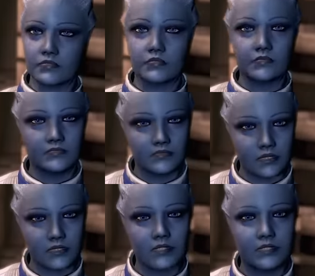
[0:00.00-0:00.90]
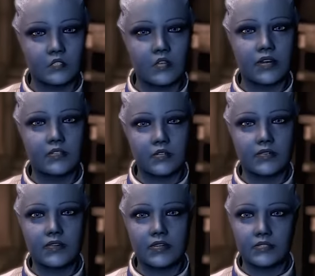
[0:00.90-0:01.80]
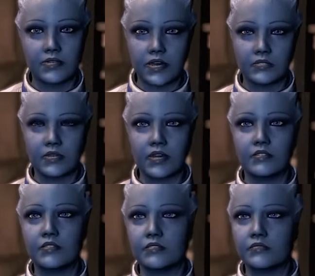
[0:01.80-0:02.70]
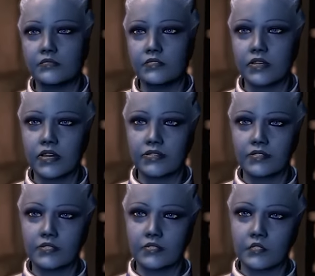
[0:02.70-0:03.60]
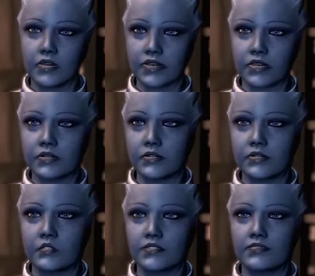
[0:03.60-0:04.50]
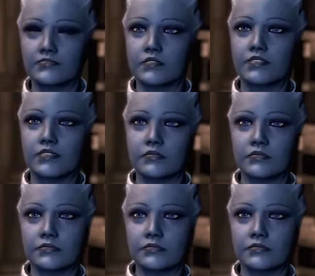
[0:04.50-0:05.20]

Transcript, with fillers: I adore Mass Effect, but this aspect of its weapon design does make me wince a little when I see them.